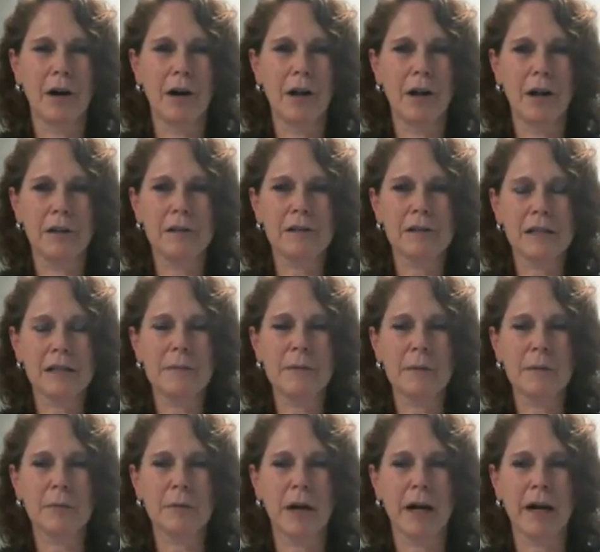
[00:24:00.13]
all sleep
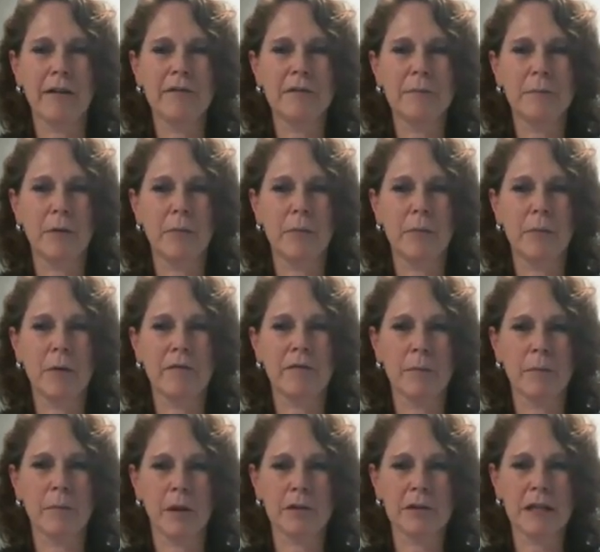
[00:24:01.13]
deprived, but one of
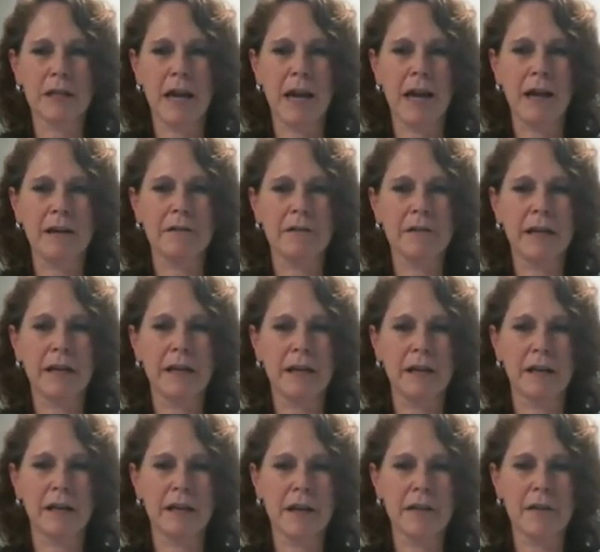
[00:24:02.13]
them looks angry,
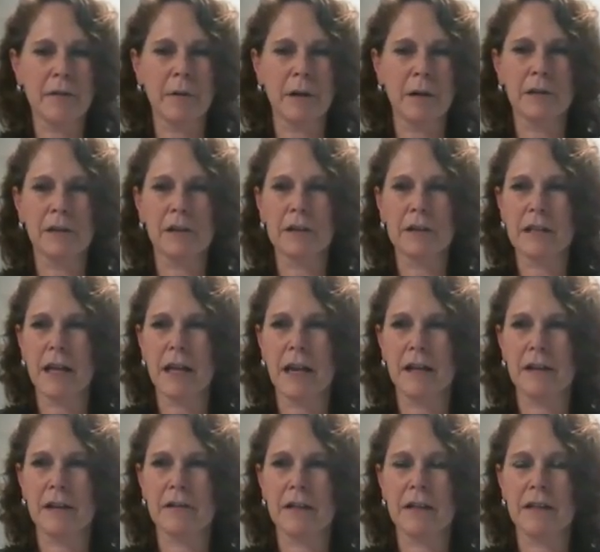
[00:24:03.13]
another one looks
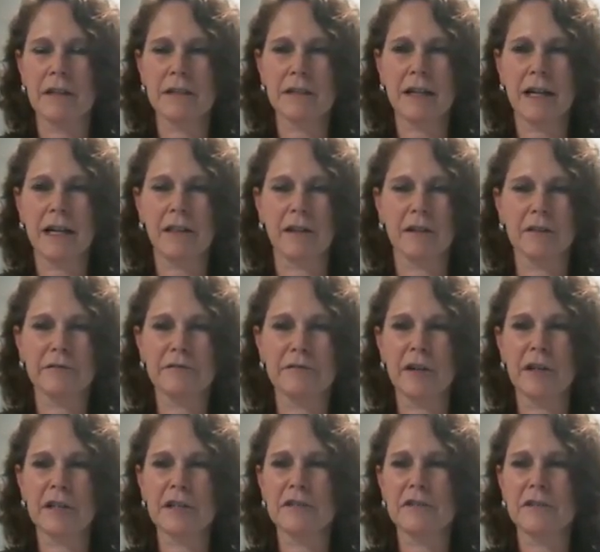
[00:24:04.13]
angry, this guy looks
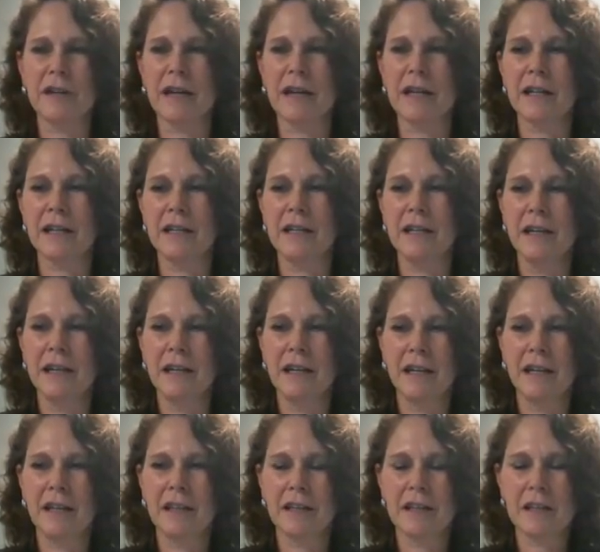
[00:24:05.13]
frustrated,
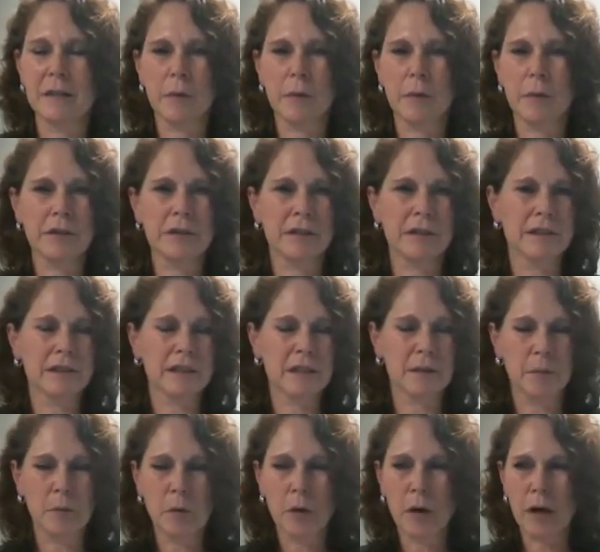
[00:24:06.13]
this person is
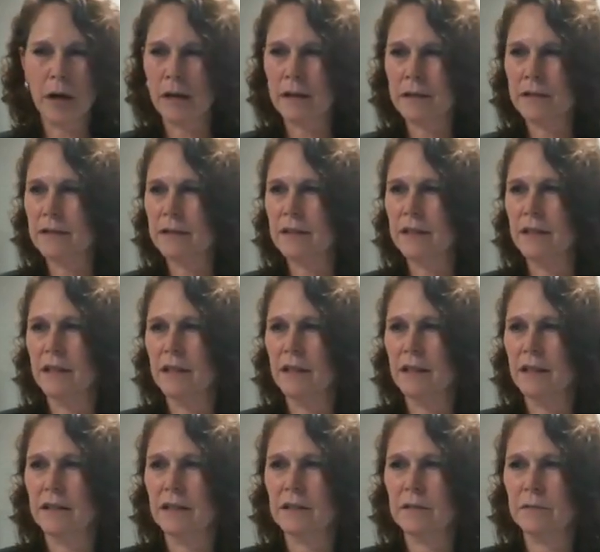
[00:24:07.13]
depressed,
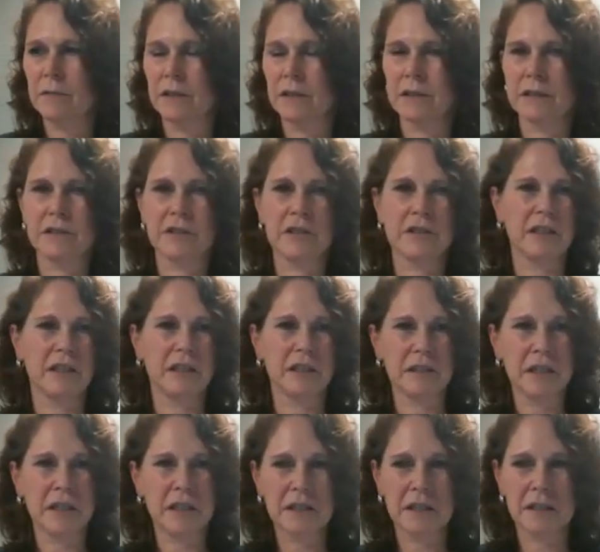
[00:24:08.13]
this one is just
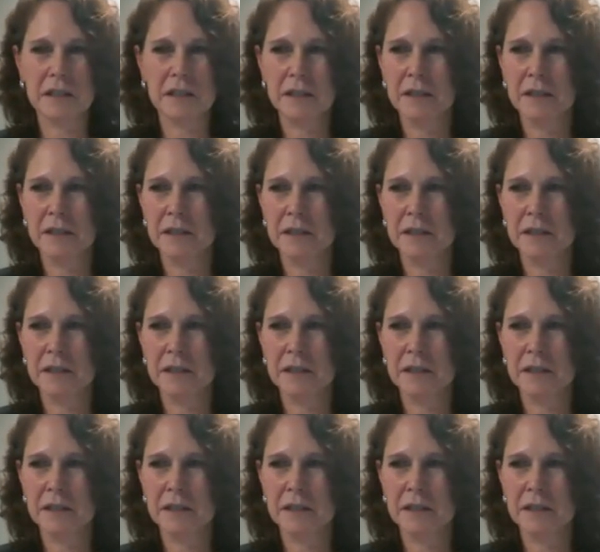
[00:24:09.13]
indignant.